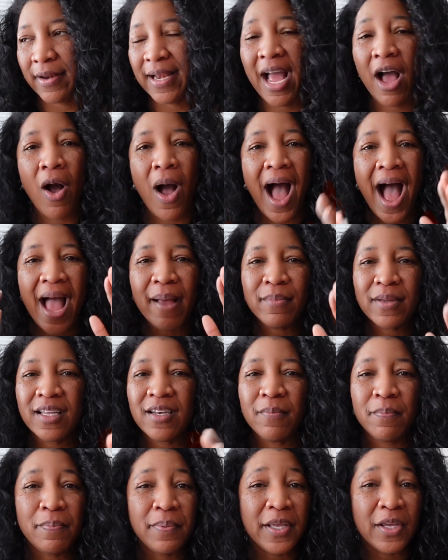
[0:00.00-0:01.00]
Now, I'm
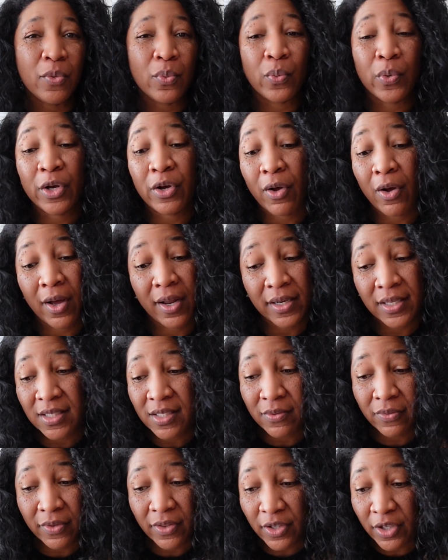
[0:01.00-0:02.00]
gonna be real
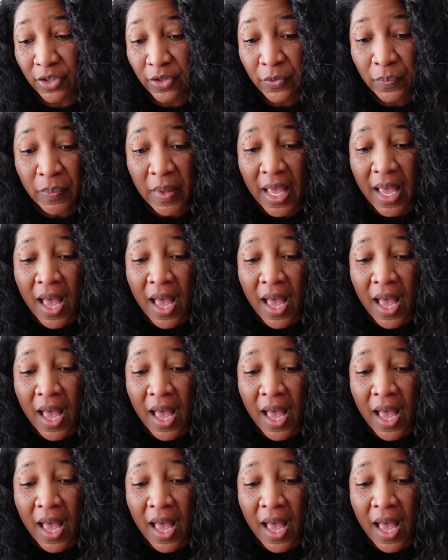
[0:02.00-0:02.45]
honest with you.